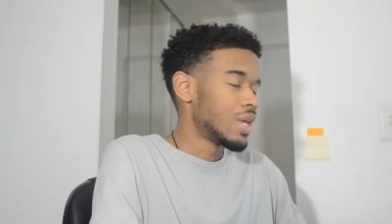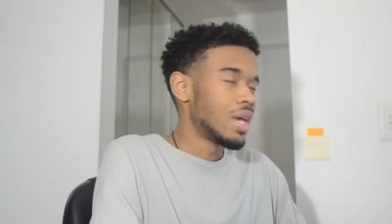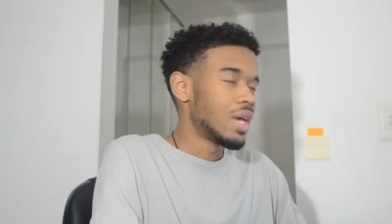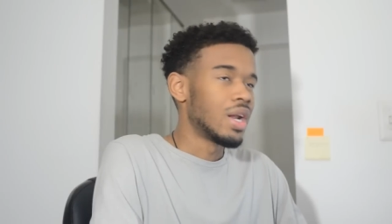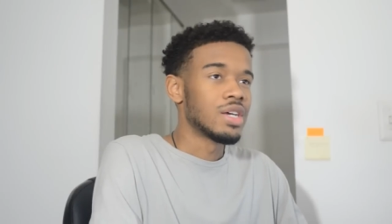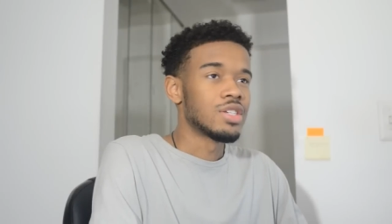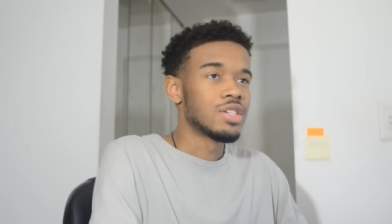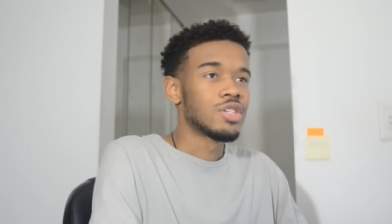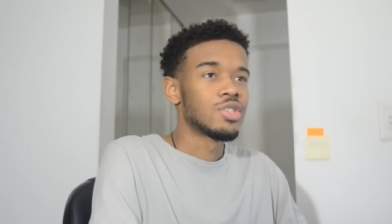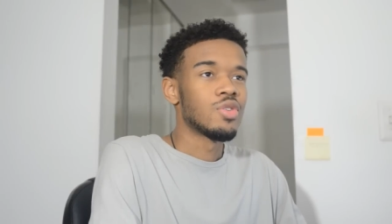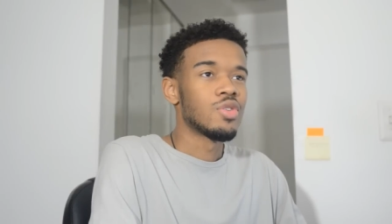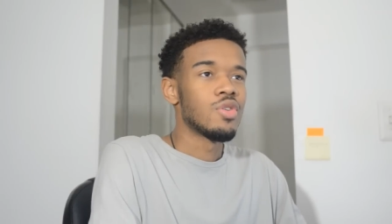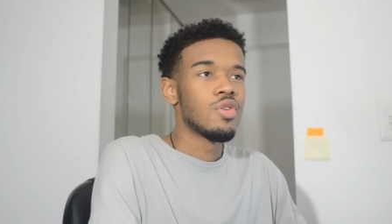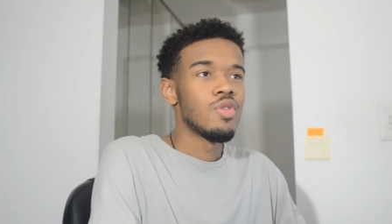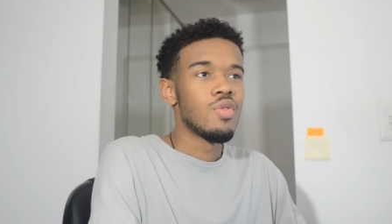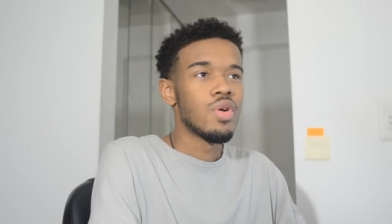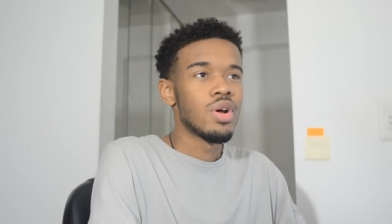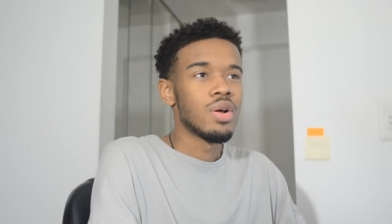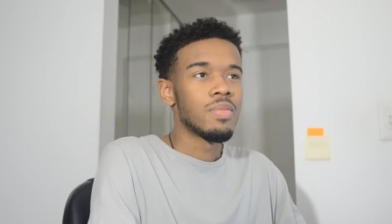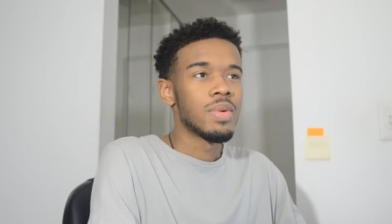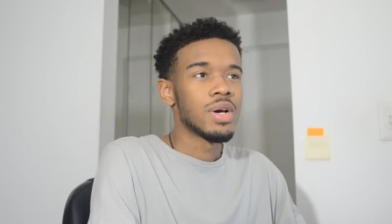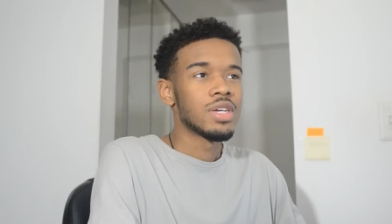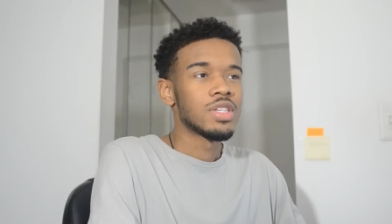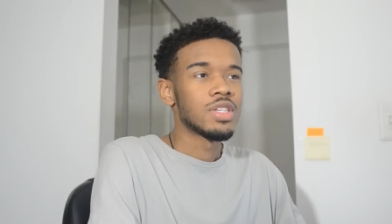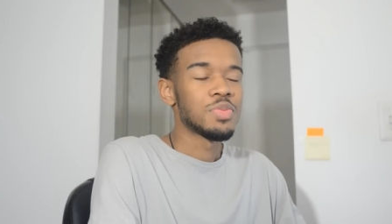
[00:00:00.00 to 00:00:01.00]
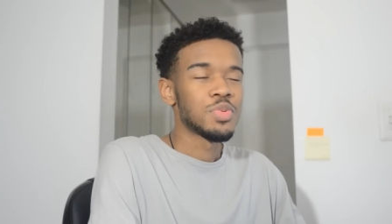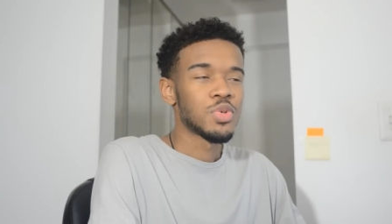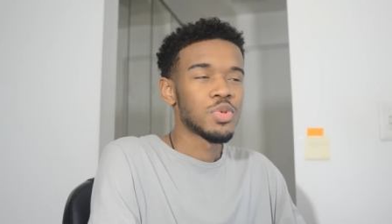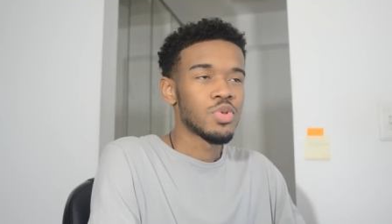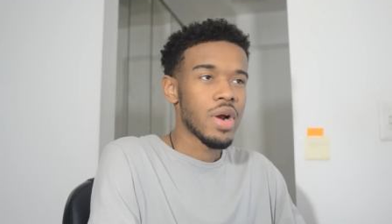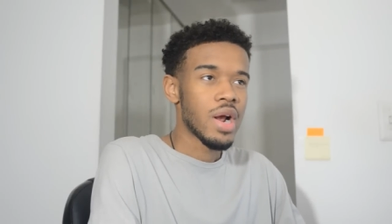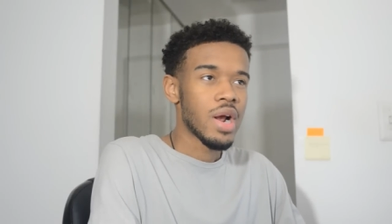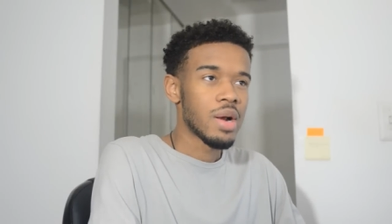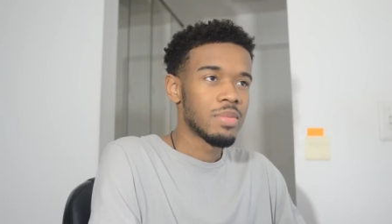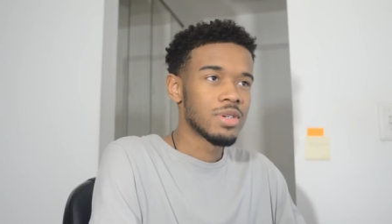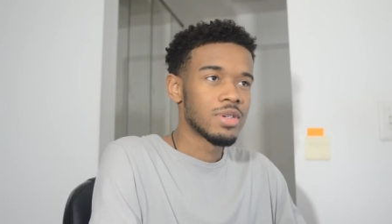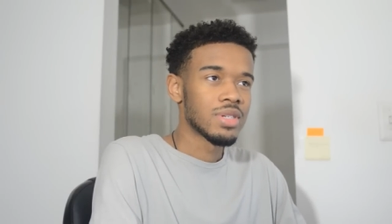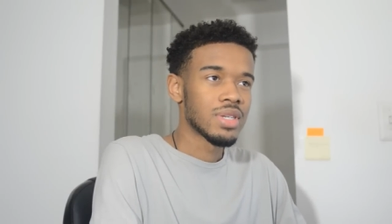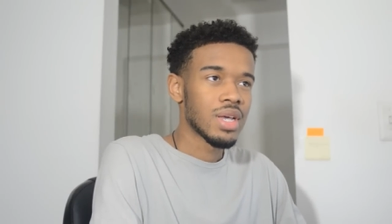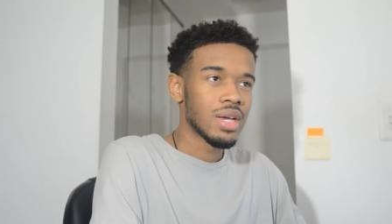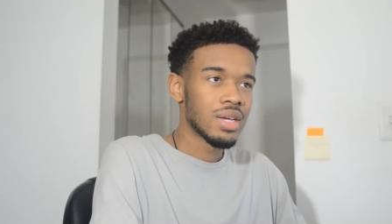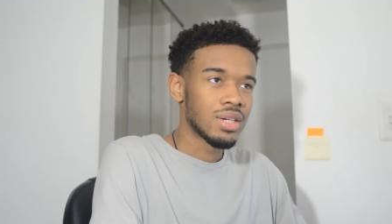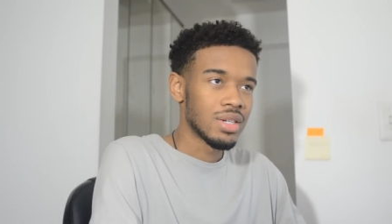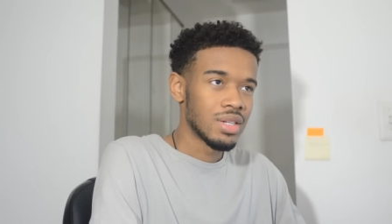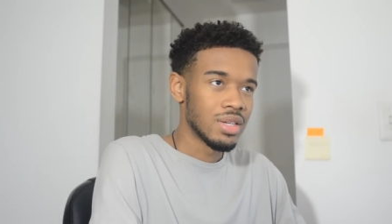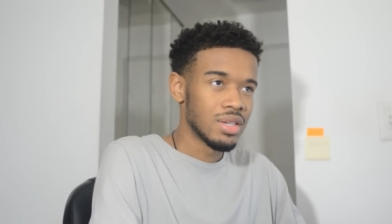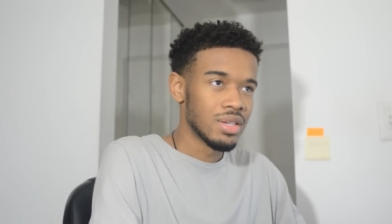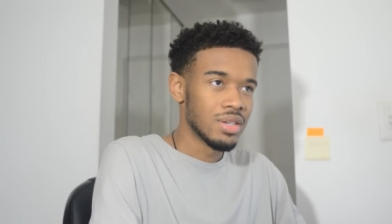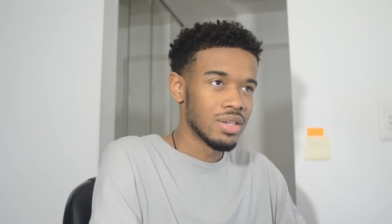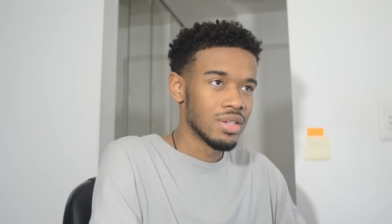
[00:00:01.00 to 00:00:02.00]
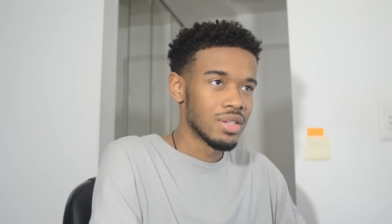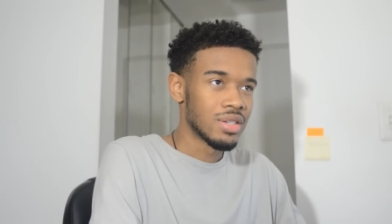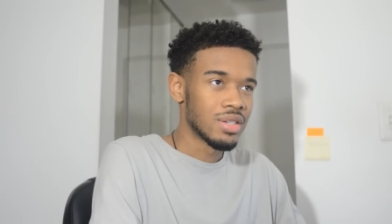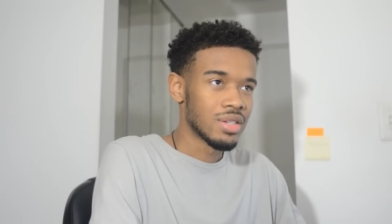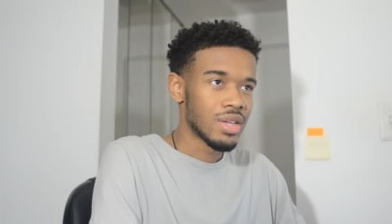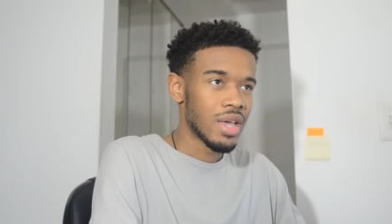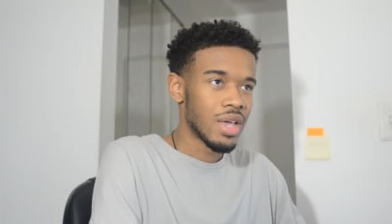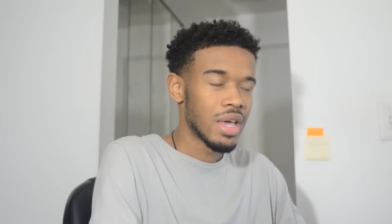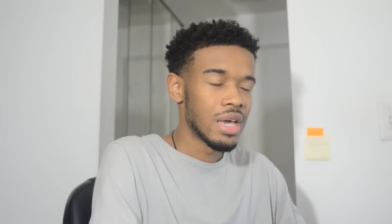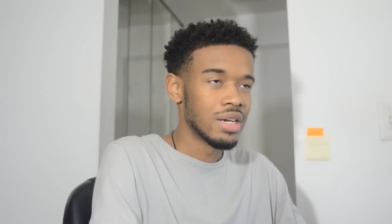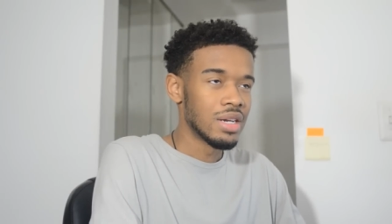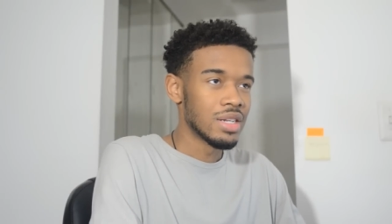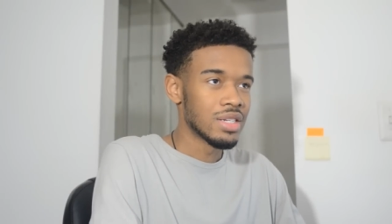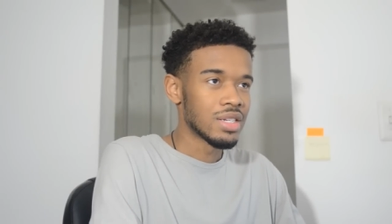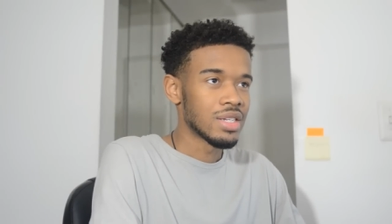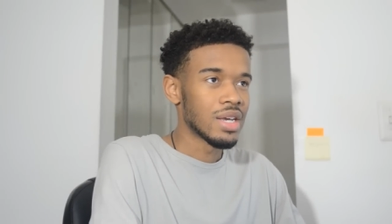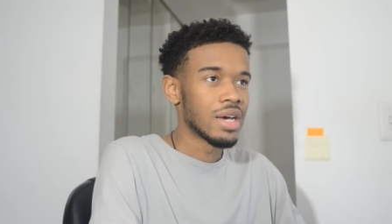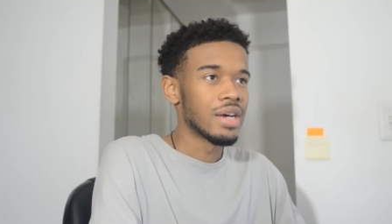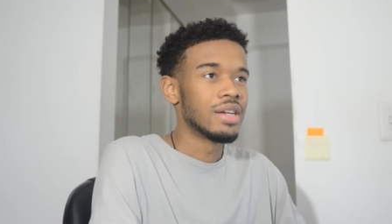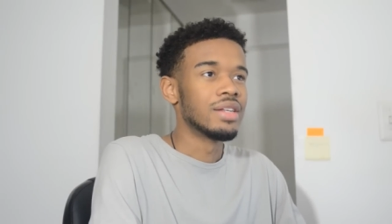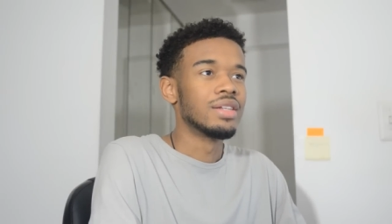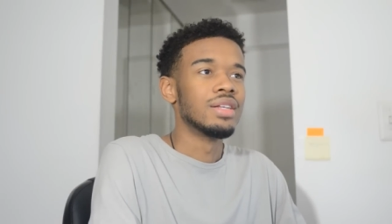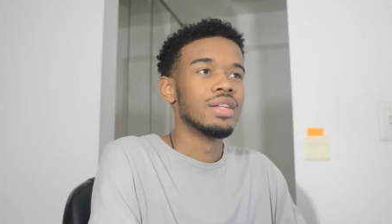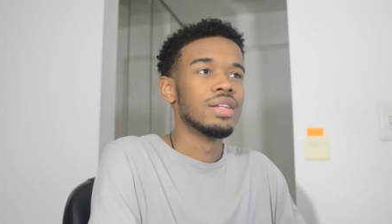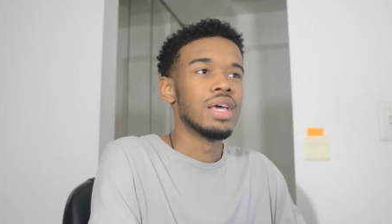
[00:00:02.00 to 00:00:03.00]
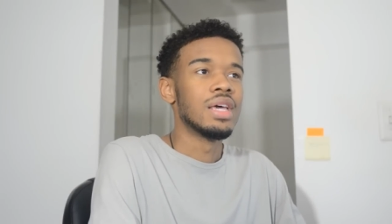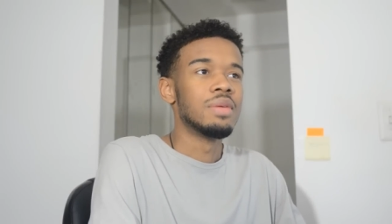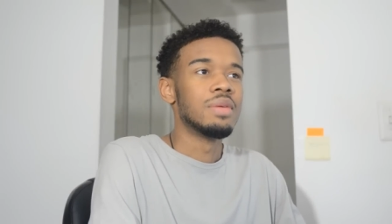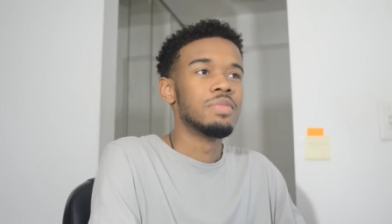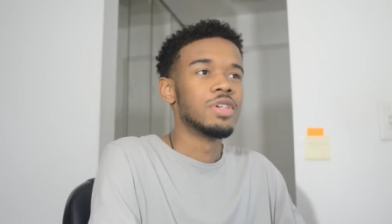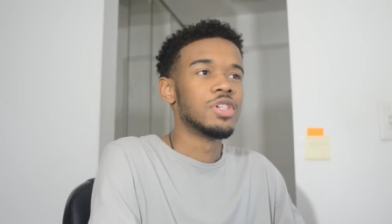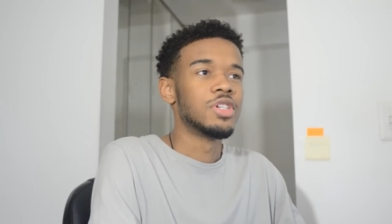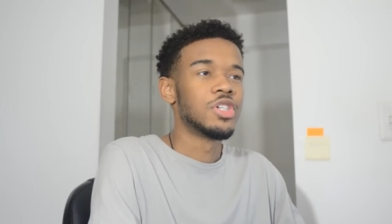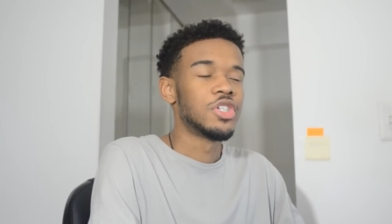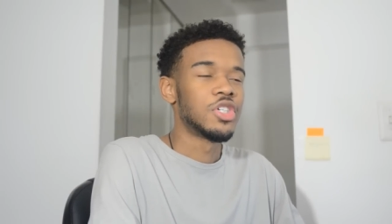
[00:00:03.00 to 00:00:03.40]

and I stole one of my subscribers' ideas and decided to name it